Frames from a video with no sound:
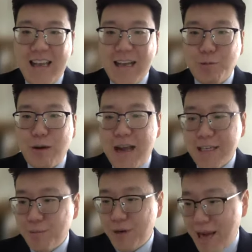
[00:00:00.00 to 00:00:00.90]
as well
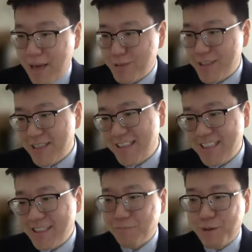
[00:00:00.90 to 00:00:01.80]
as perhaps the
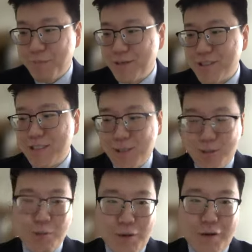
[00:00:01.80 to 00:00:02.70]
proposed
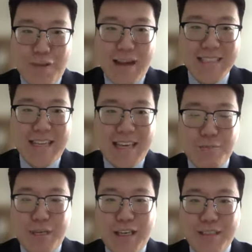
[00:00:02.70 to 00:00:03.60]
super fast
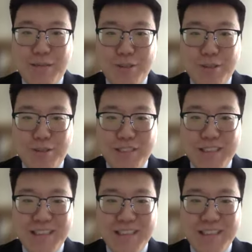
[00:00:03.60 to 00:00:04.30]
expedited rules